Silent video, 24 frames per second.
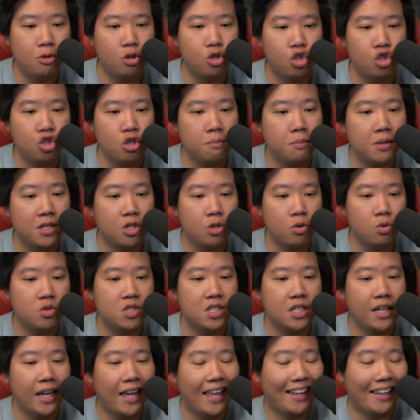You should be
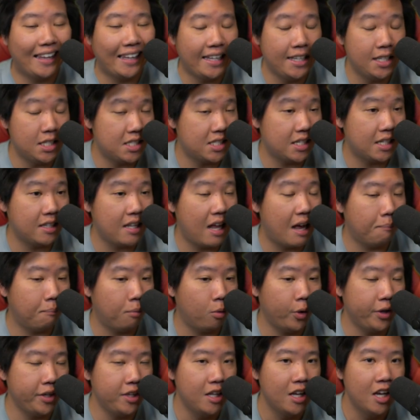using elites at that
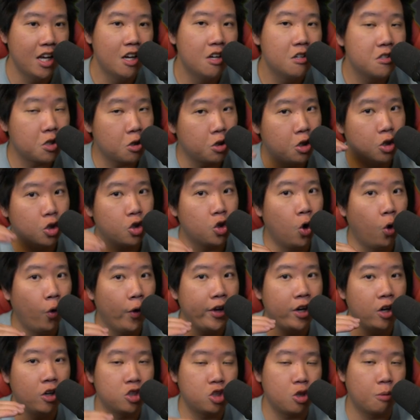point. So you're
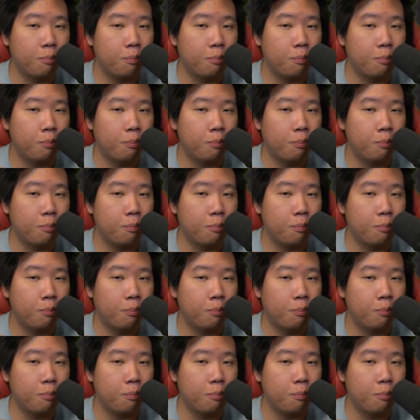going on to